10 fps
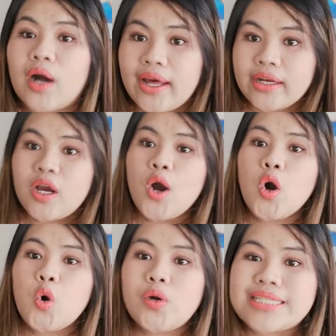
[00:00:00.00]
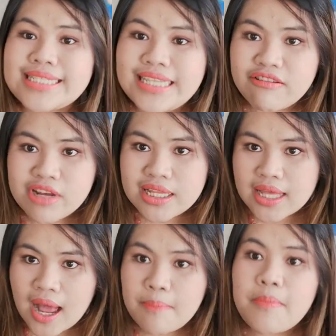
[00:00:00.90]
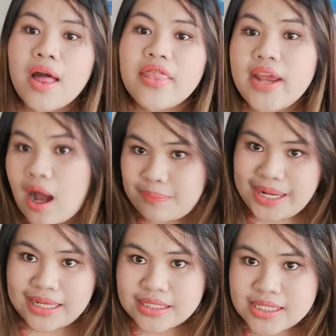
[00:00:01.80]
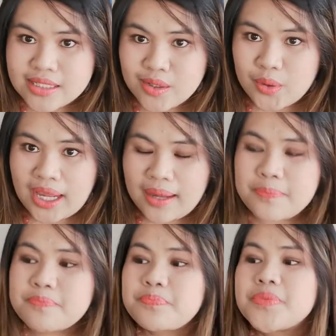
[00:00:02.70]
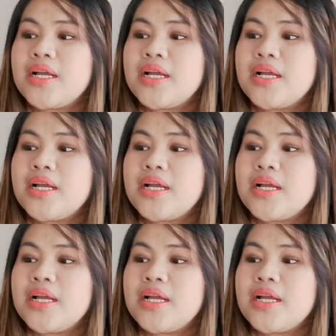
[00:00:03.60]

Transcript: one who is giving them the updates, okay?